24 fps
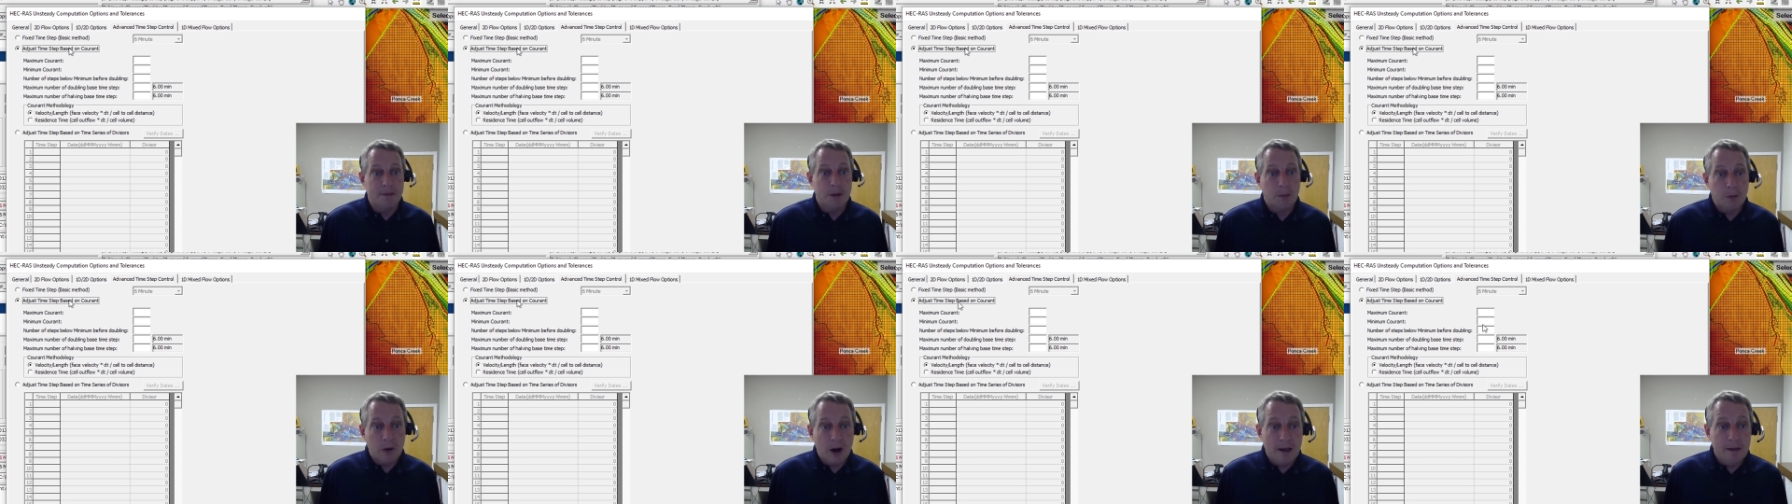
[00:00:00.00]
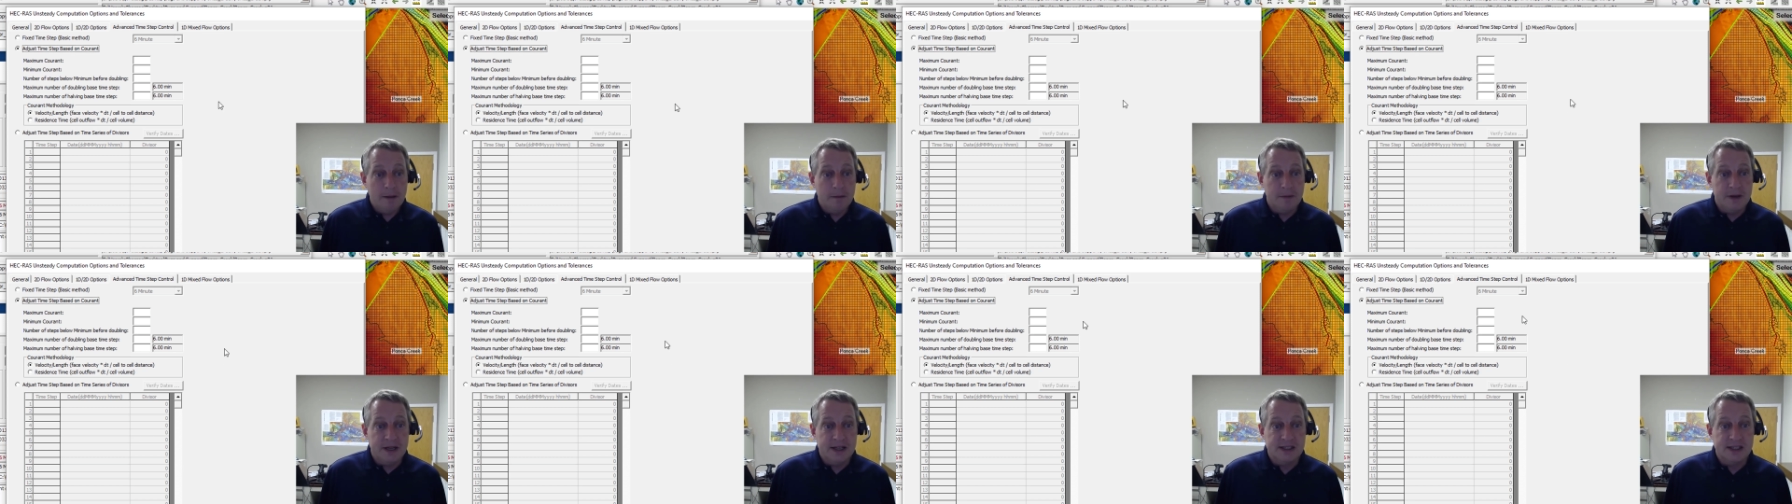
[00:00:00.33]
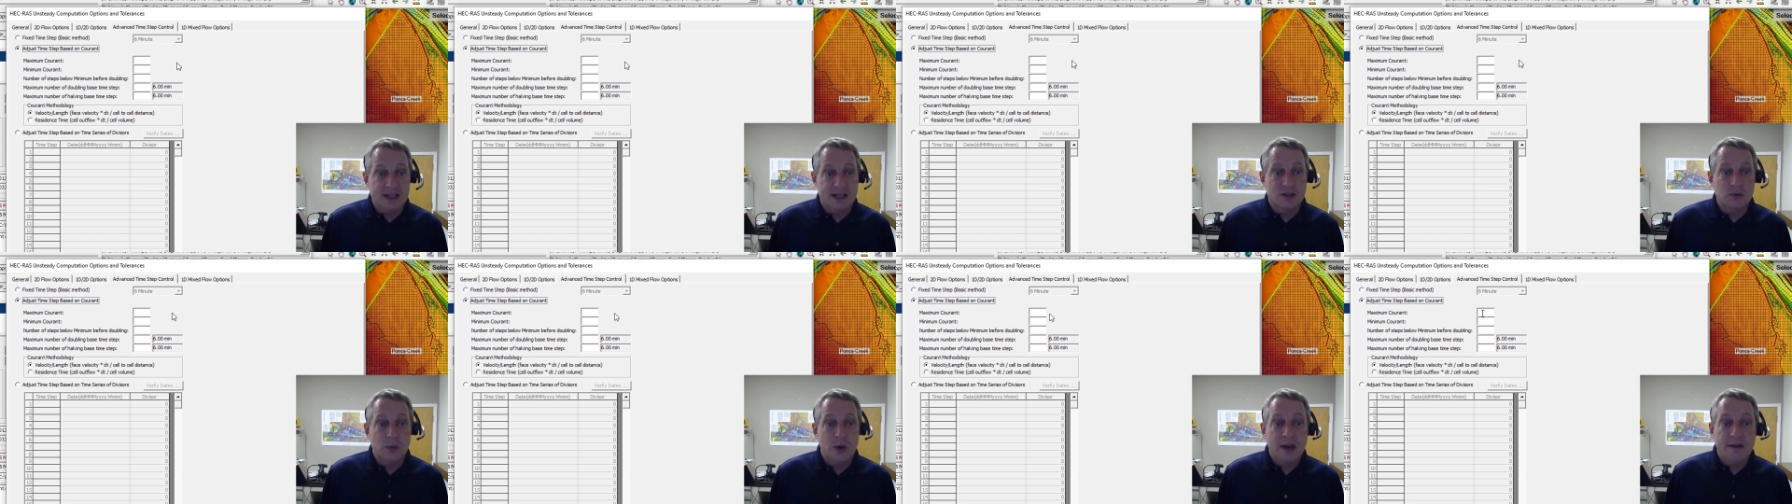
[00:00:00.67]
The problem is
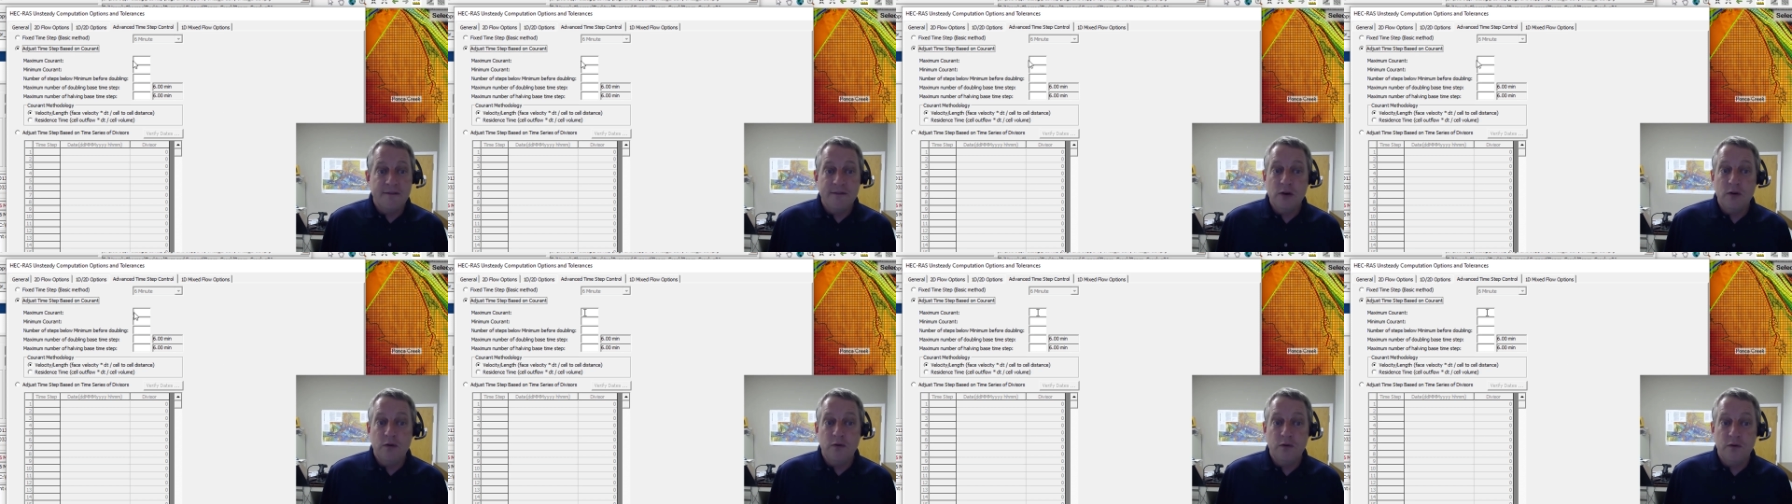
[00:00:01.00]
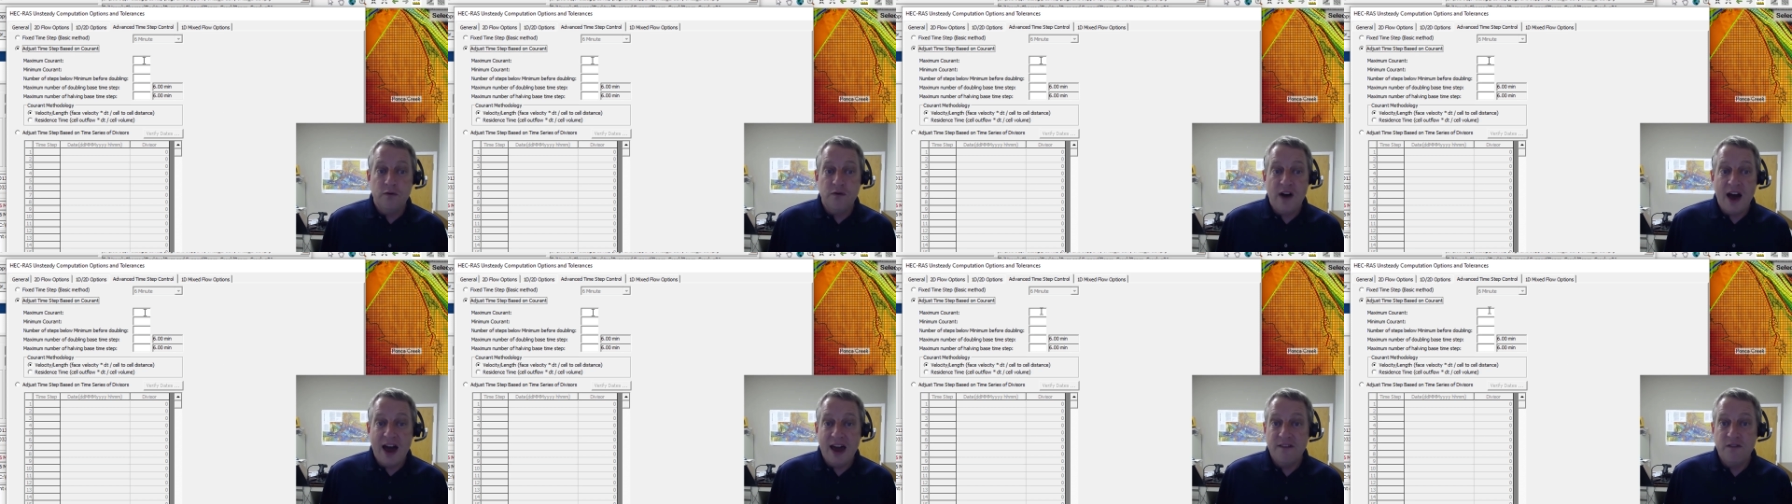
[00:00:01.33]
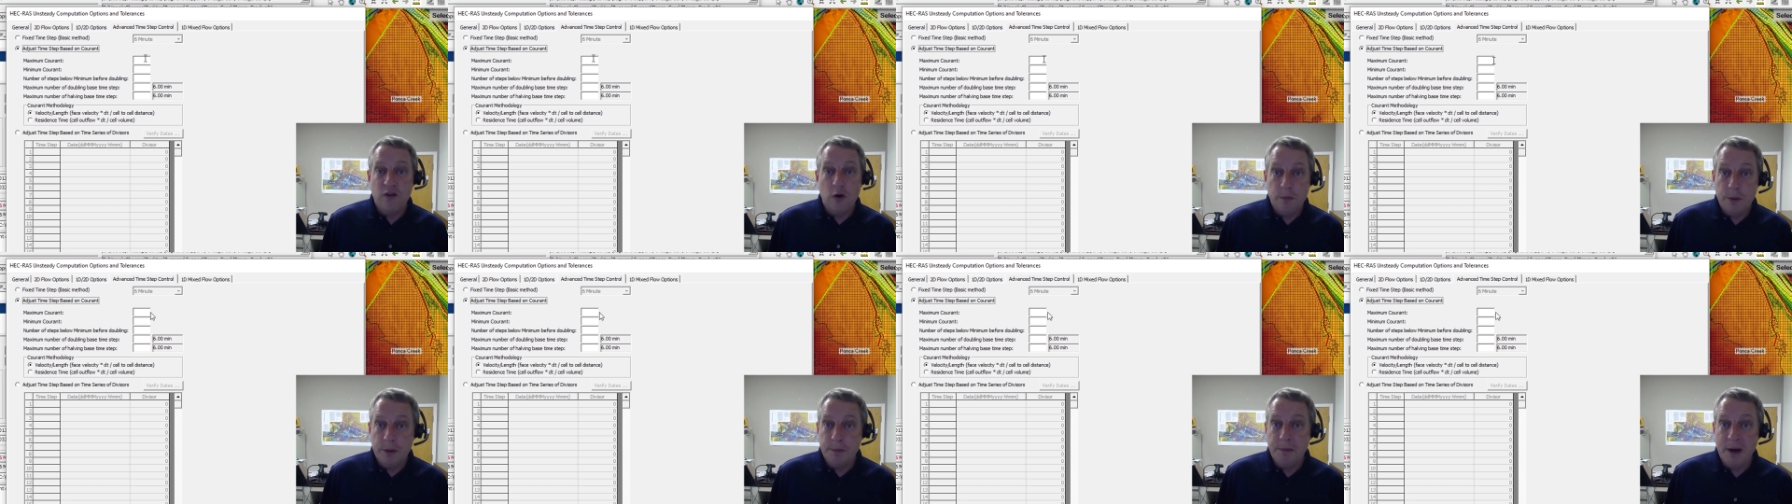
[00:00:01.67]
we give you 5
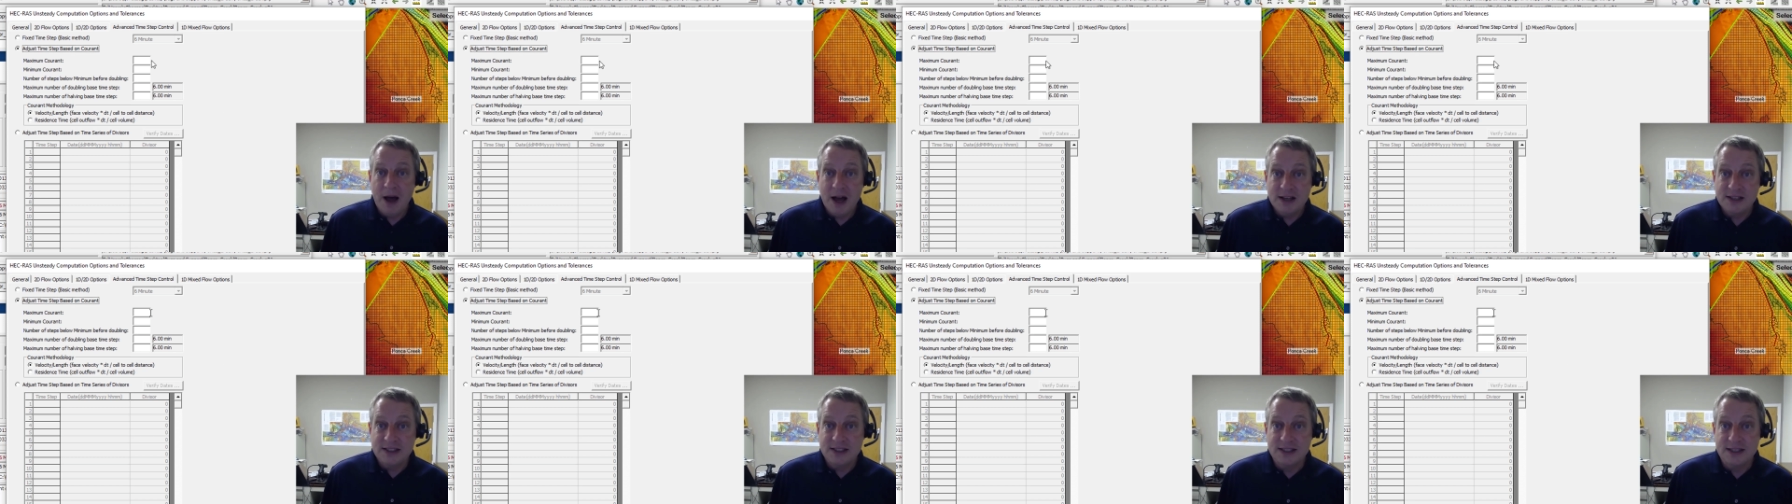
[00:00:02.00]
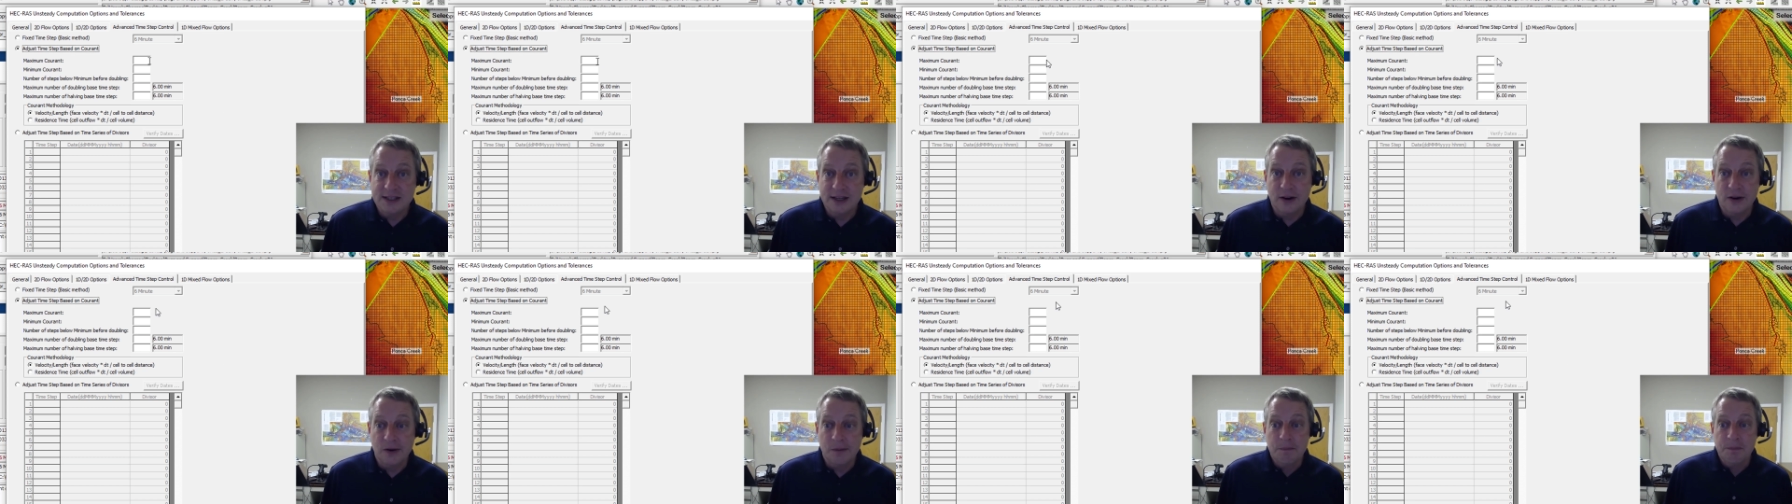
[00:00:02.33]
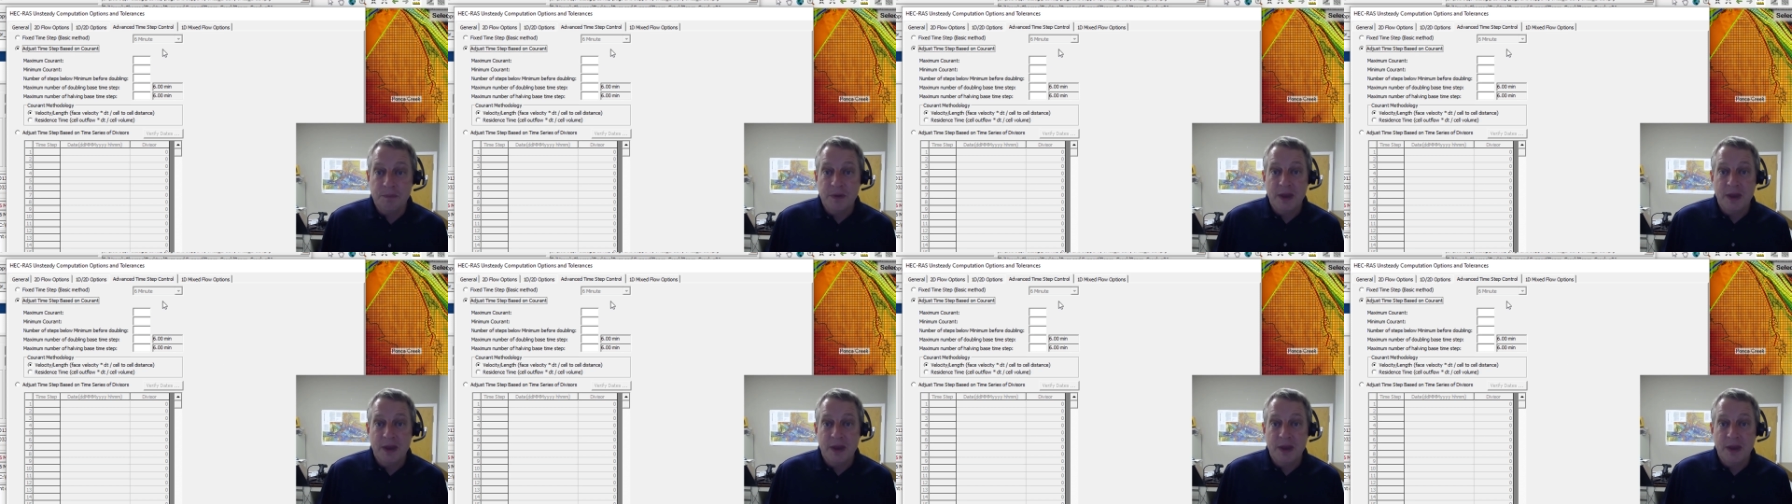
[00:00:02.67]
open boxes here.